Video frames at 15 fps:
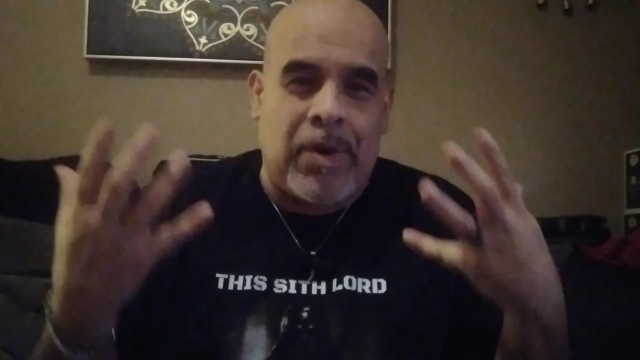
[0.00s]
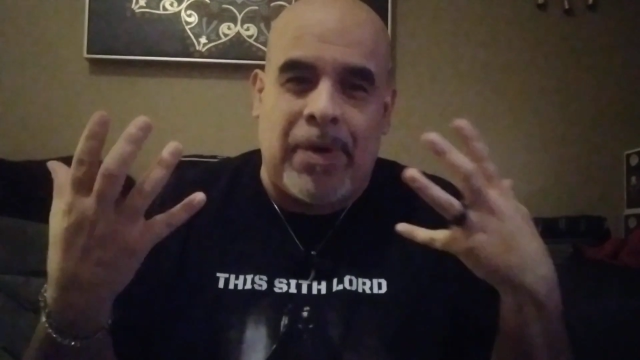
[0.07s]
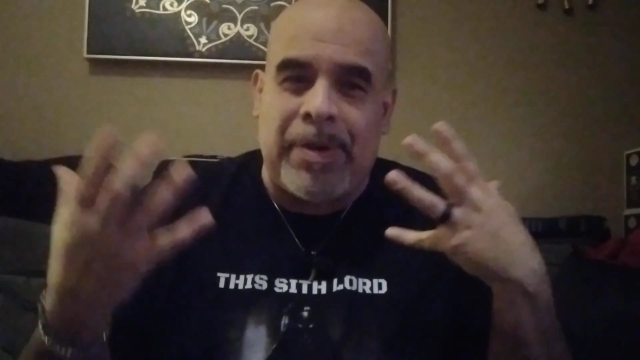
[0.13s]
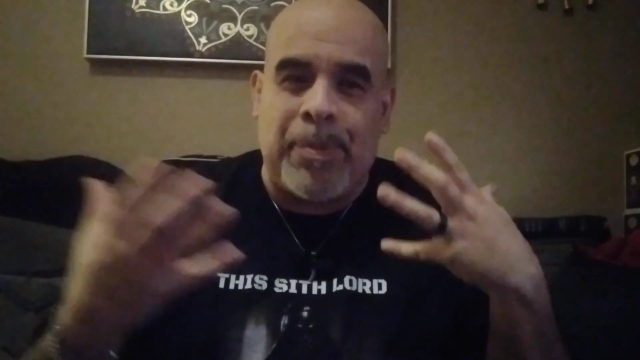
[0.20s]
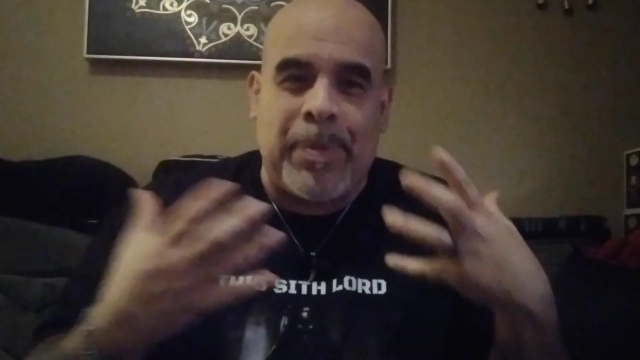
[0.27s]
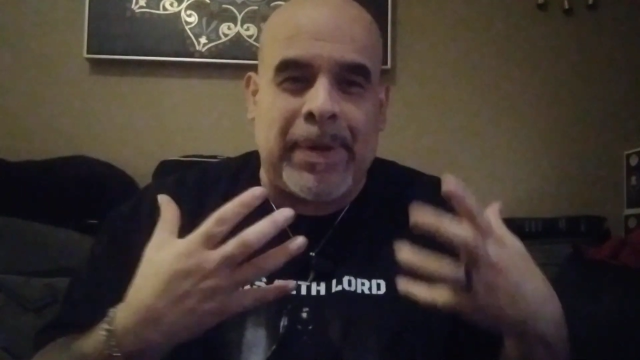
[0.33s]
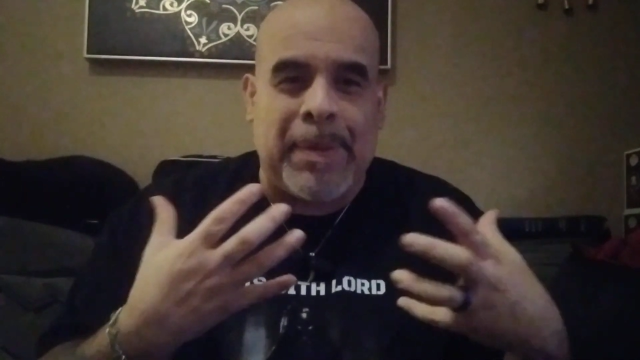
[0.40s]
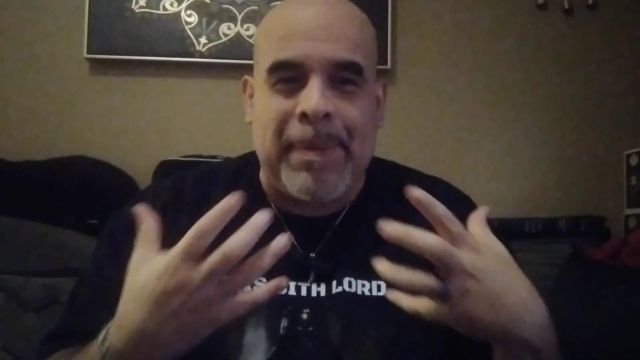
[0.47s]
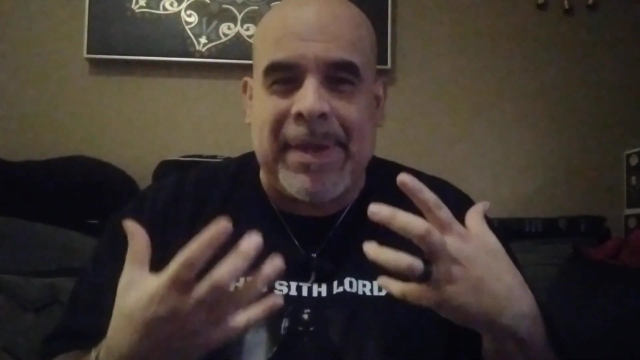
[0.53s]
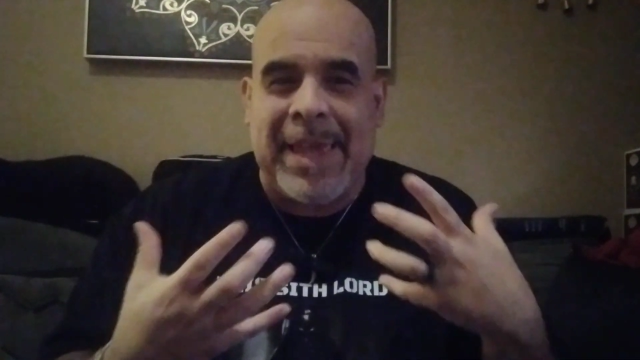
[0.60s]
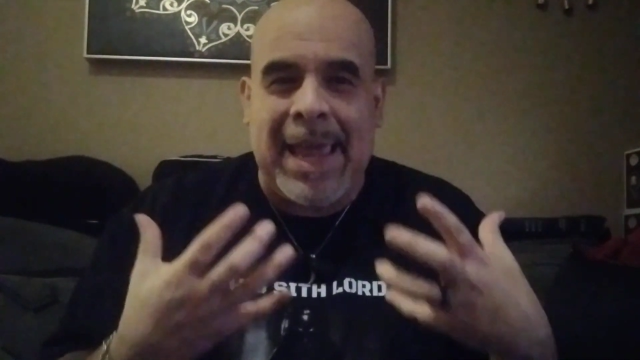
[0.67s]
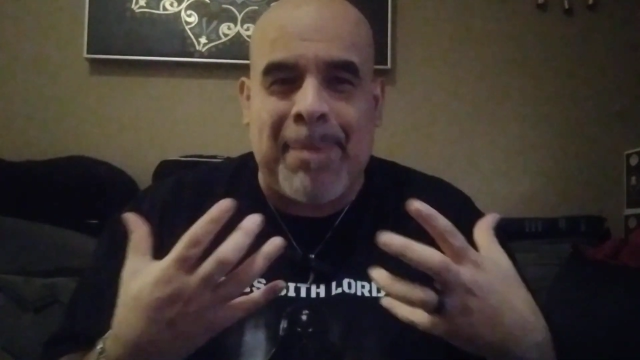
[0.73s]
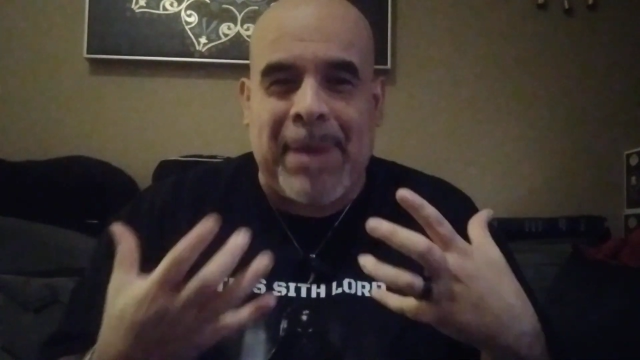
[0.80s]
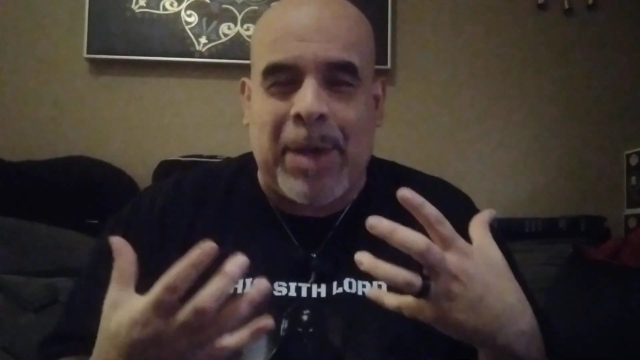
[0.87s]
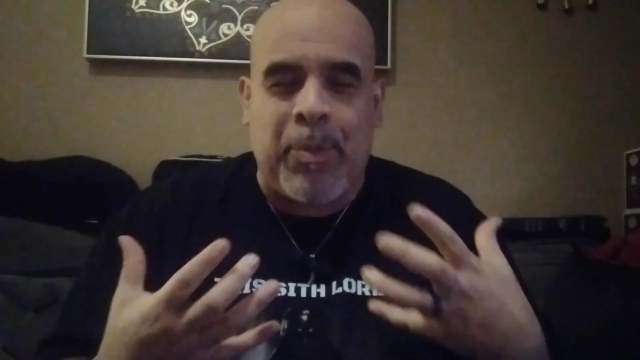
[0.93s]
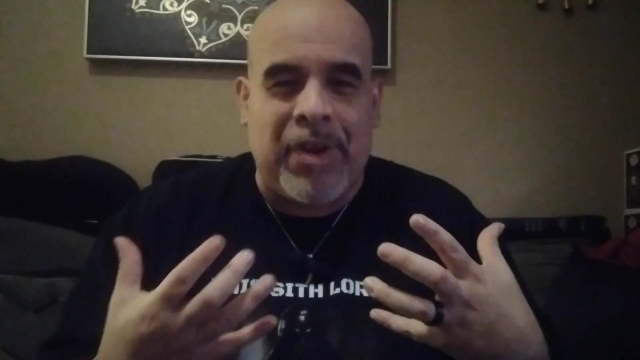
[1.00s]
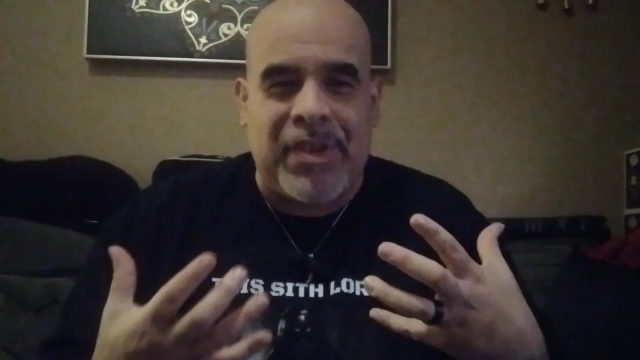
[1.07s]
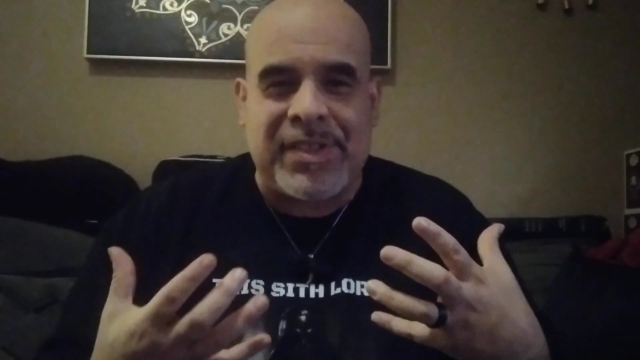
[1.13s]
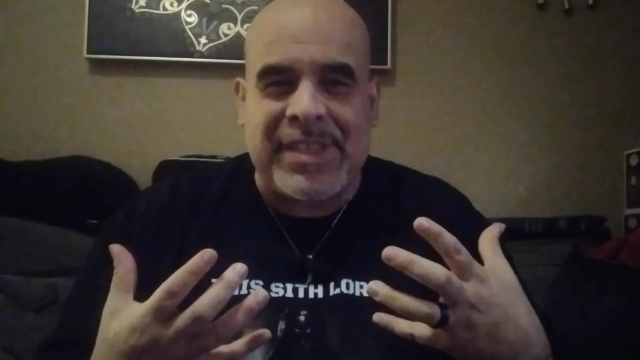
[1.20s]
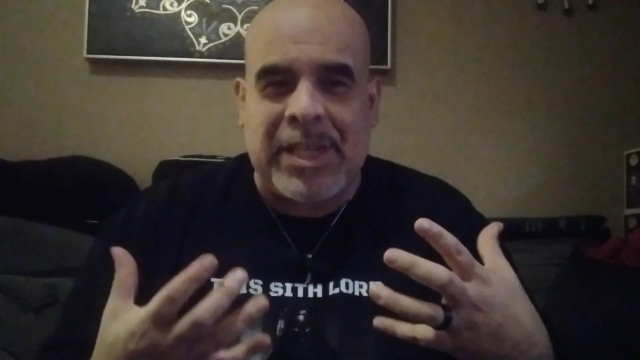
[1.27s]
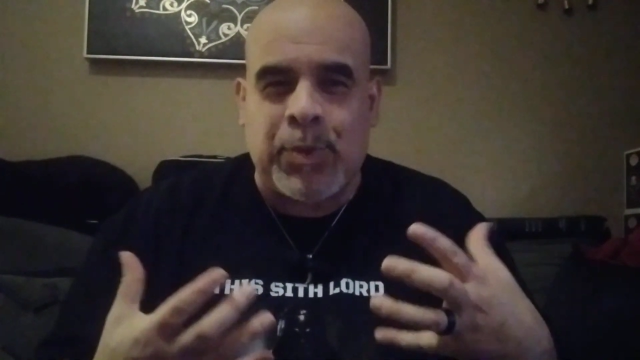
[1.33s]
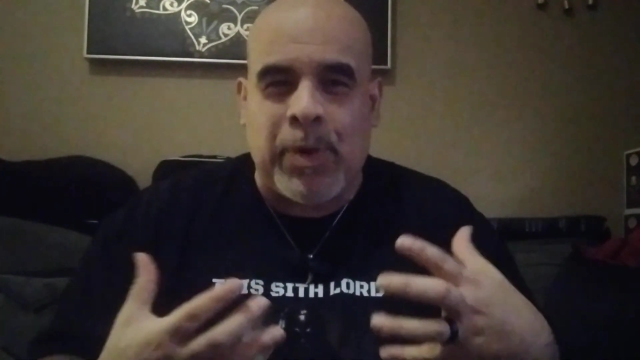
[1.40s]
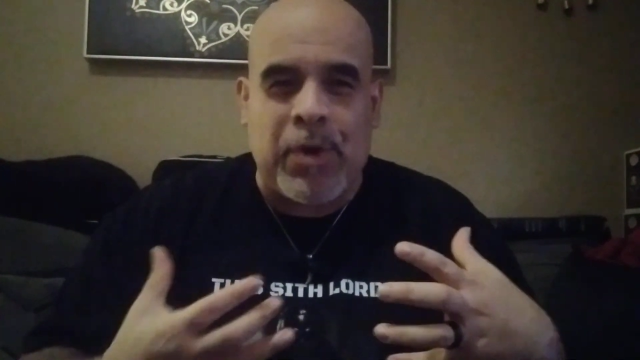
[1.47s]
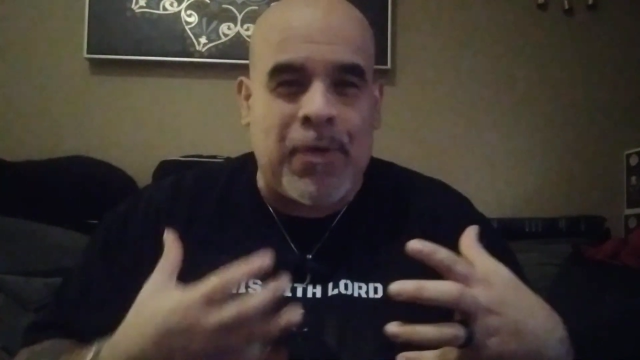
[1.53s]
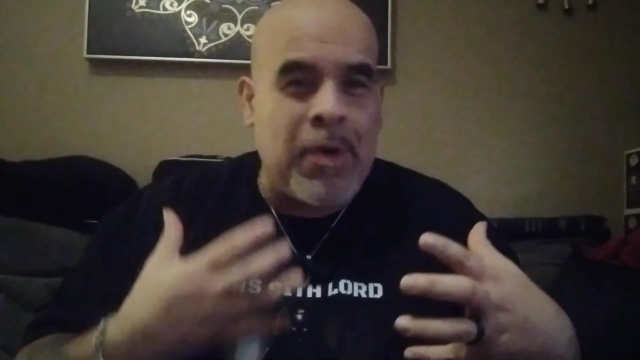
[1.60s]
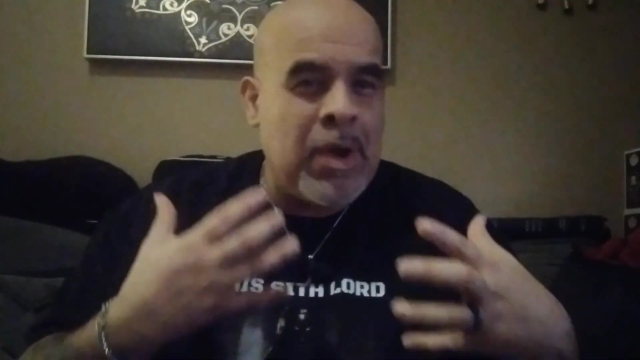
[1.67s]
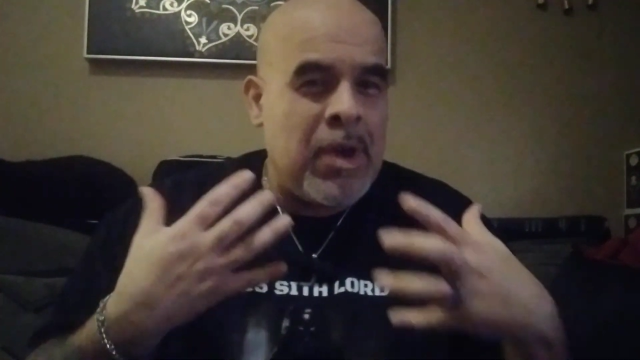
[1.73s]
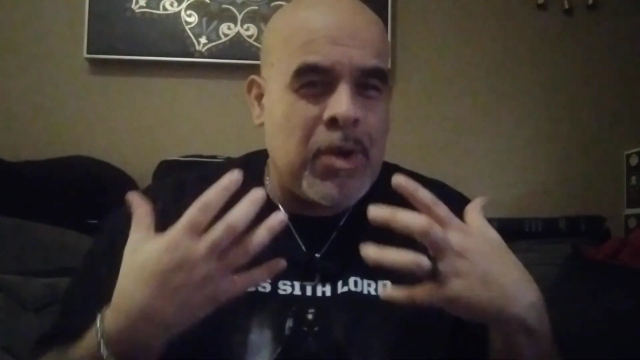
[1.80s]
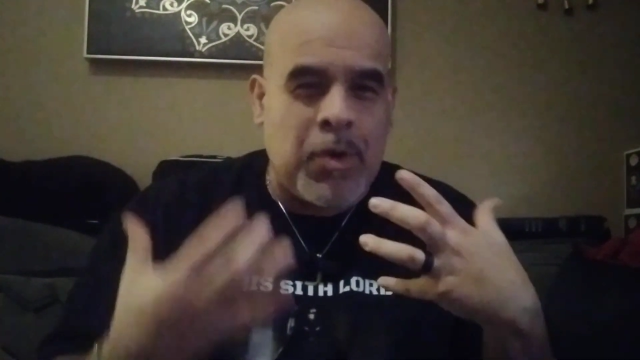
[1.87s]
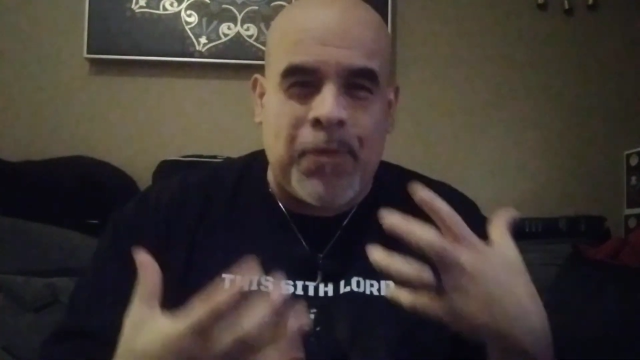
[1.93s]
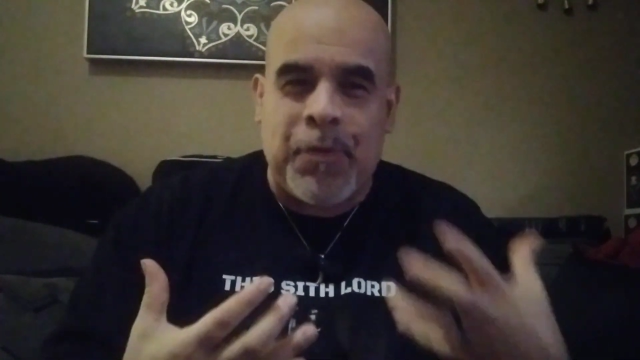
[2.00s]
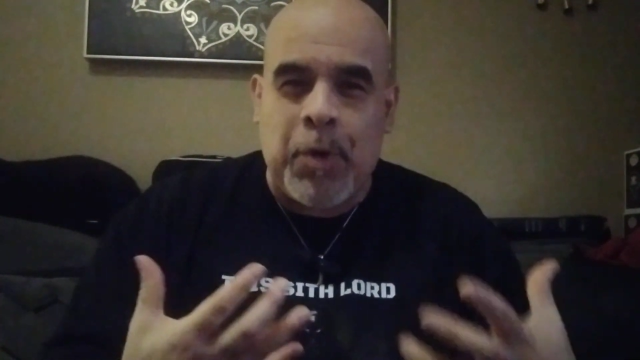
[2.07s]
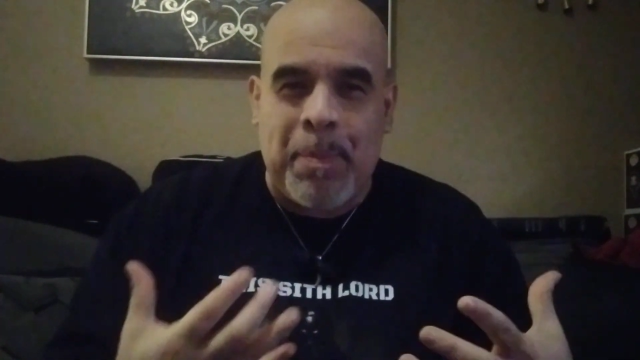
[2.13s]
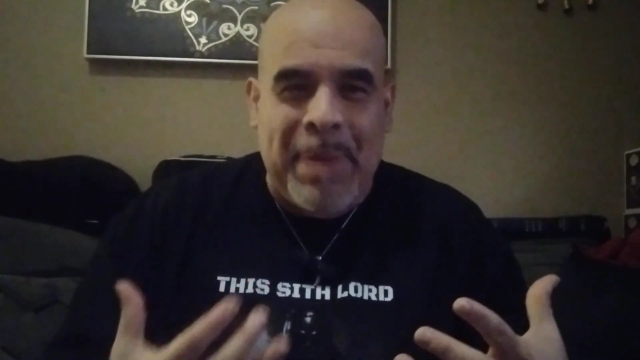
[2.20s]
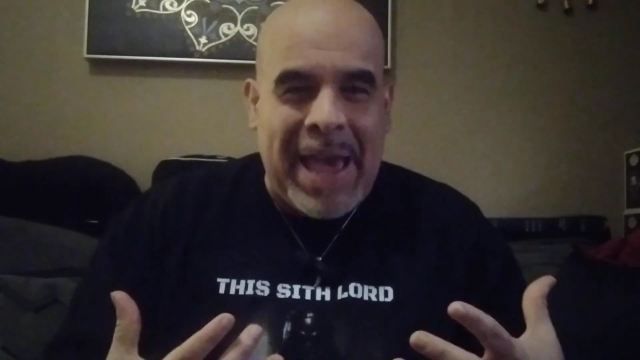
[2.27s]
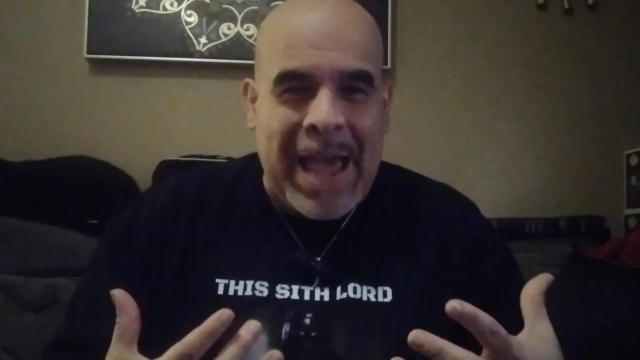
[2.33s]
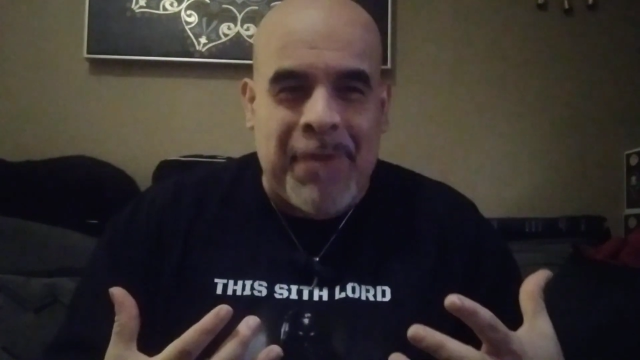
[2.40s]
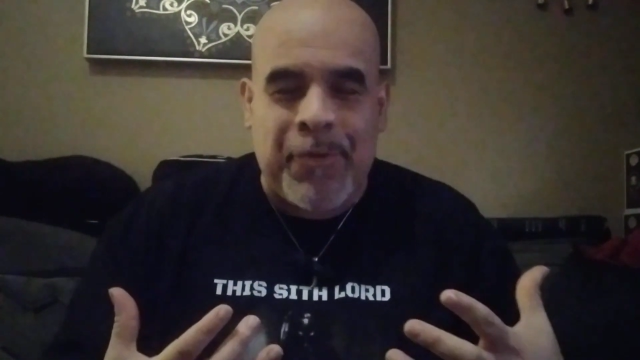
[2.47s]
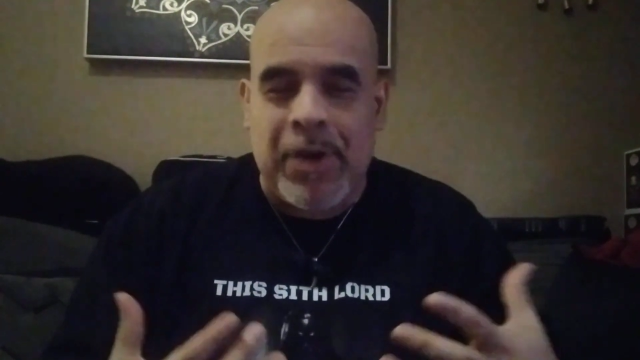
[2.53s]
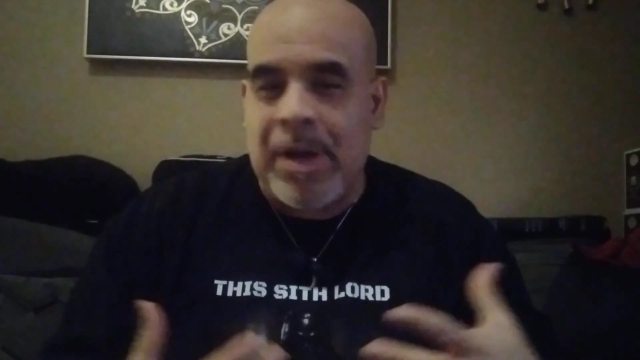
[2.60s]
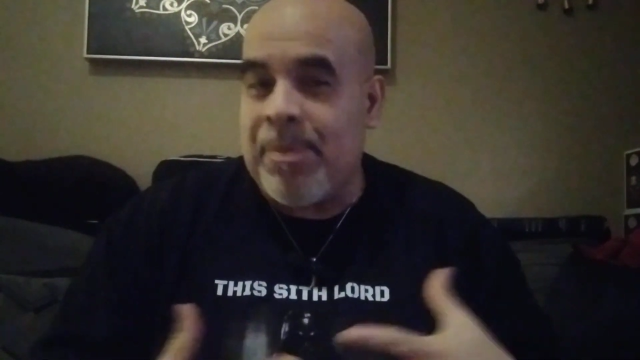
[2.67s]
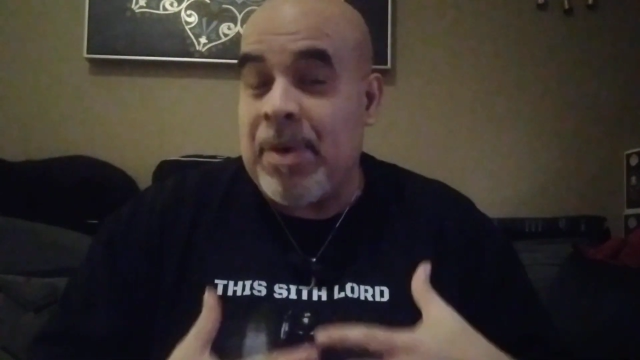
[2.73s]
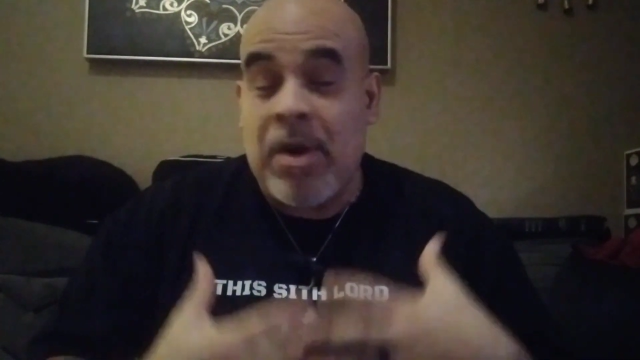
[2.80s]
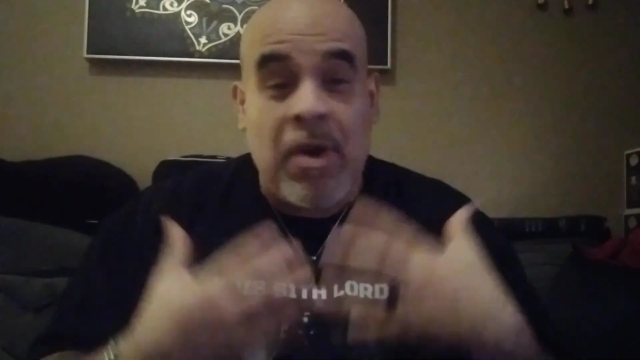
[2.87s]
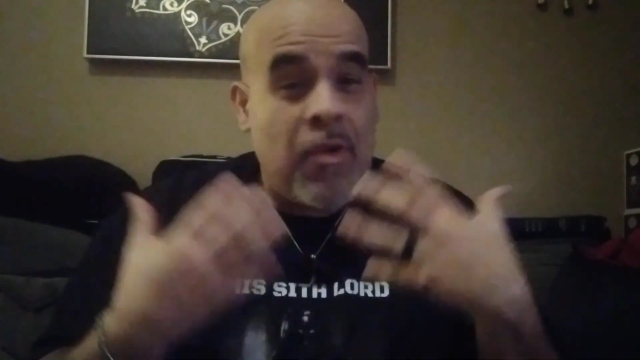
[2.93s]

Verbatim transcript: he became like one of those things where you, you feel bad for him.